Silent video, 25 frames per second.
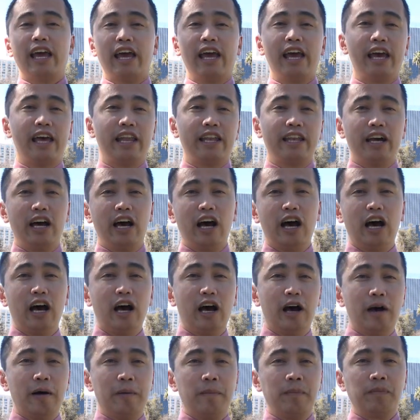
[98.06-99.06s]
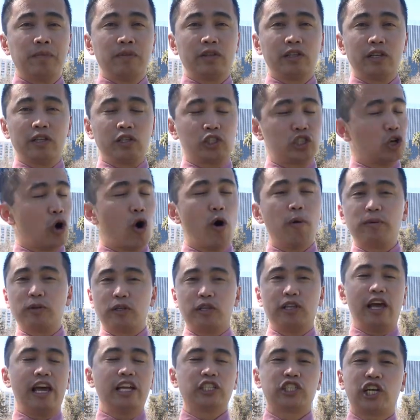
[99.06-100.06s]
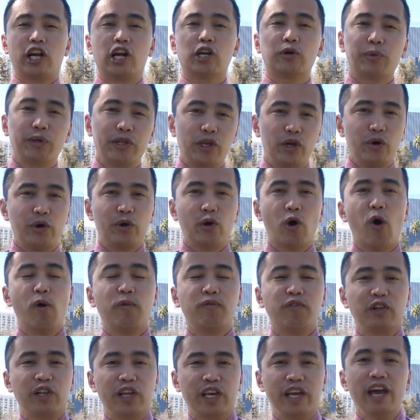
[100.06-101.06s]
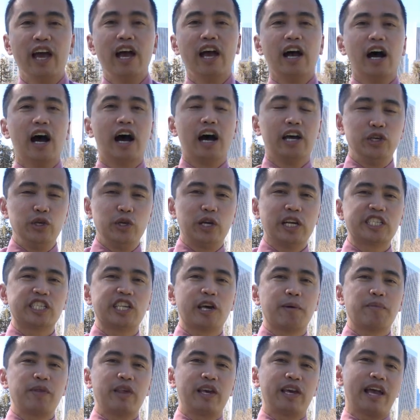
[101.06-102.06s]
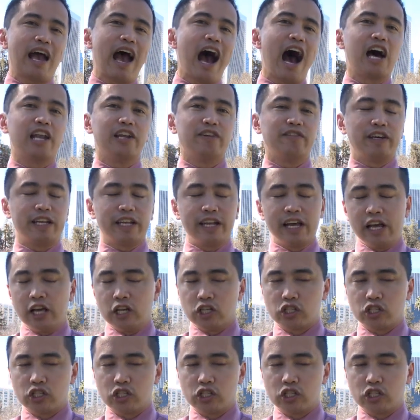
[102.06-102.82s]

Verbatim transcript: and um, hope and uh, share it with you and hopefully uh, you get something out of it.